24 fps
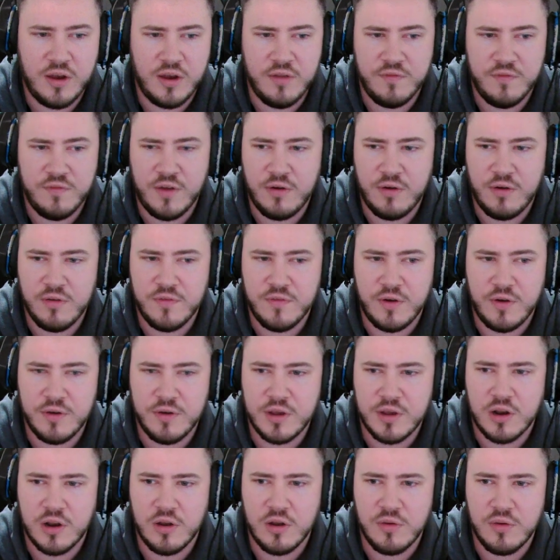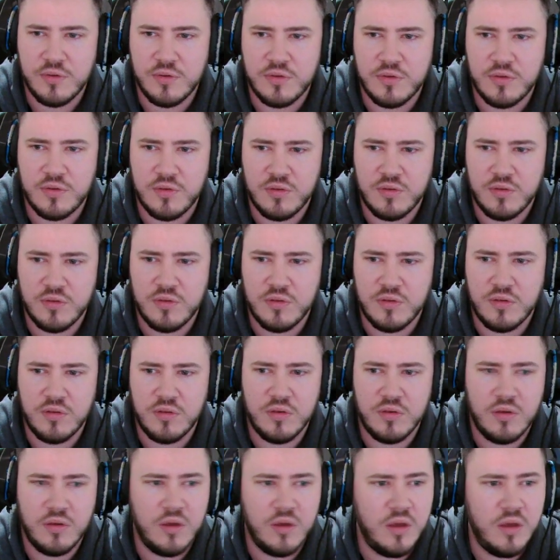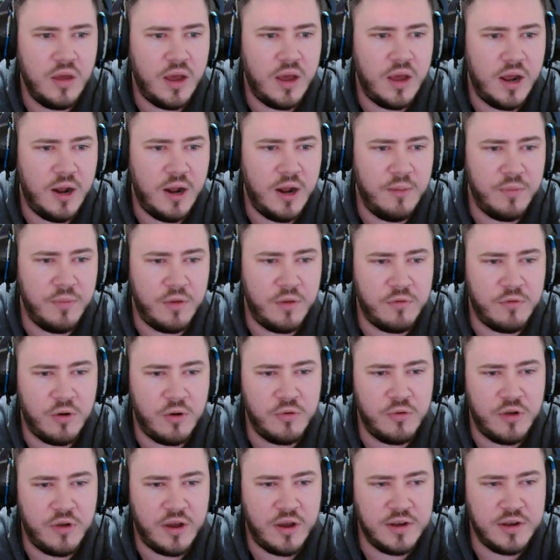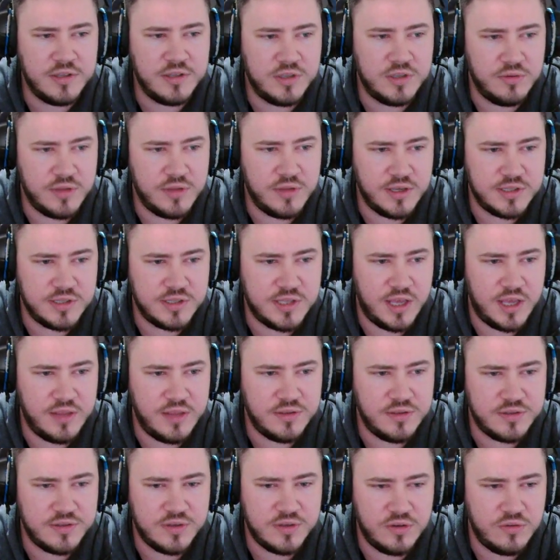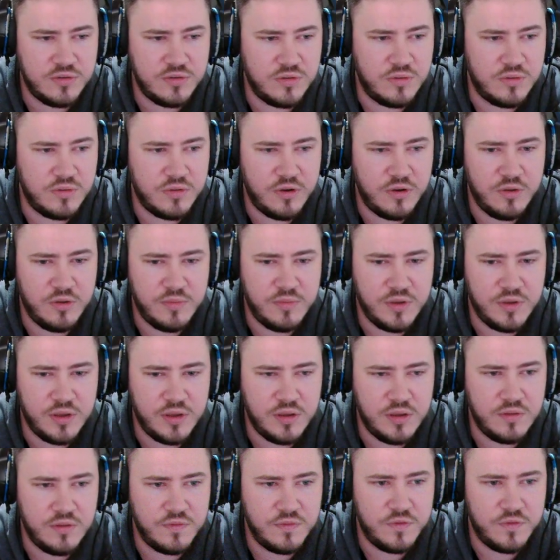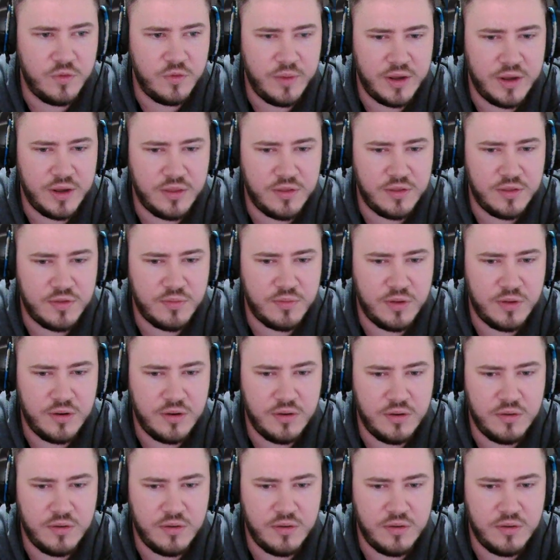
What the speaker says: of very, very close. I've rolled 92 with ace 10, so I'm going to be 4-betting this one.